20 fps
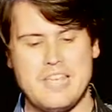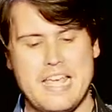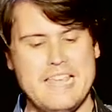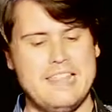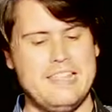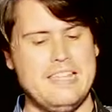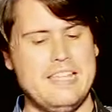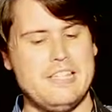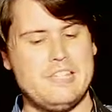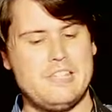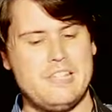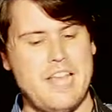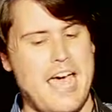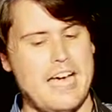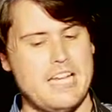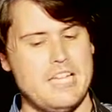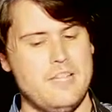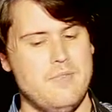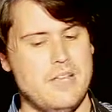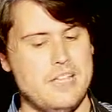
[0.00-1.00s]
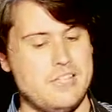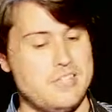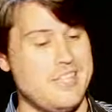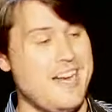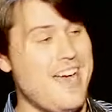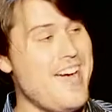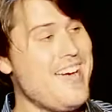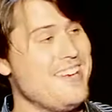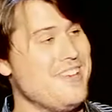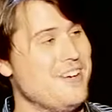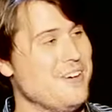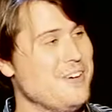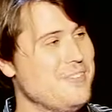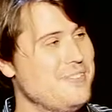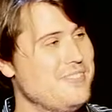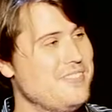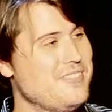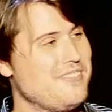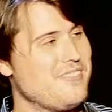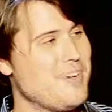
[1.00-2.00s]
atheist activist that I knew
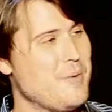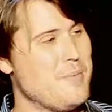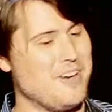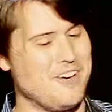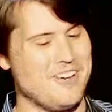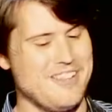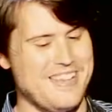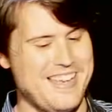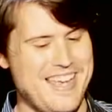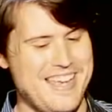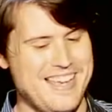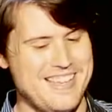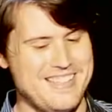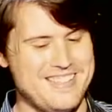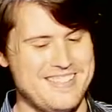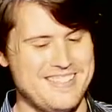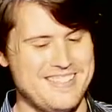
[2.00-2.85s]
from an early age.